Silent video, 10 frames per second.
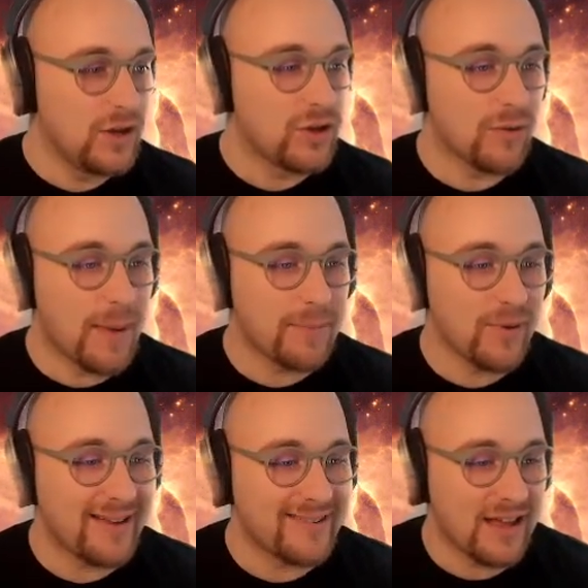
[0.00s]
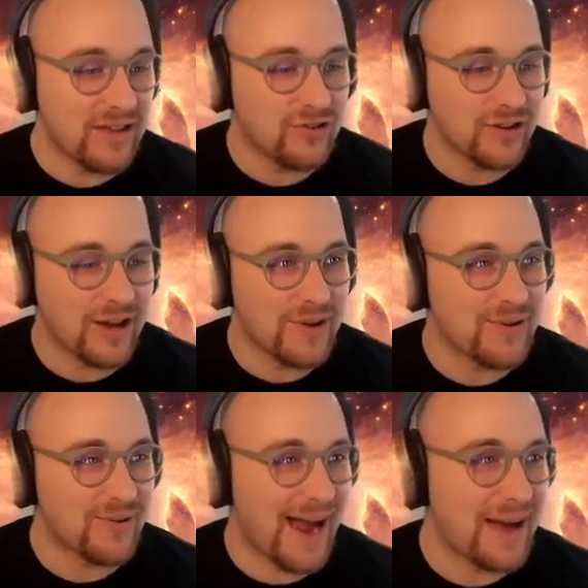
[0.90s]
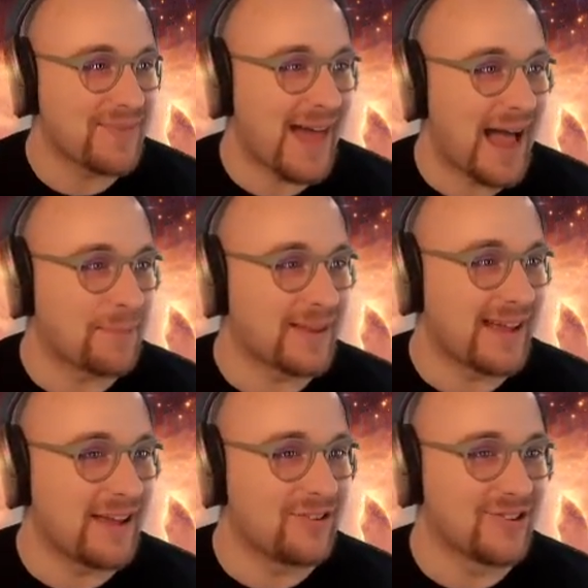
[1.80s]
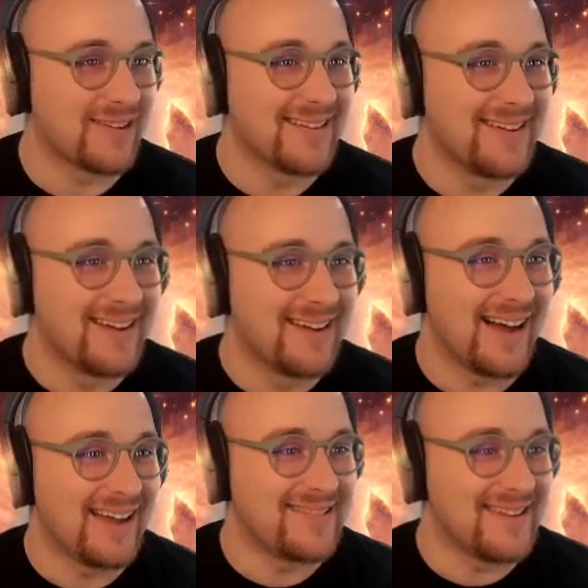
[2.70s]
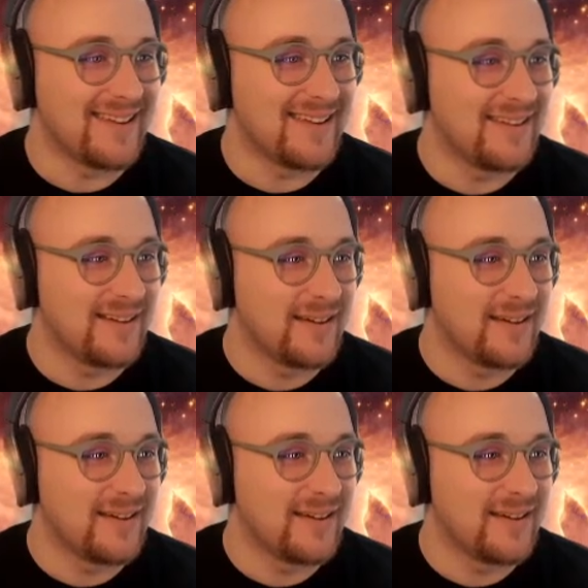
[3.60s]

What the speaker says: You remember I said you should go grab that application ID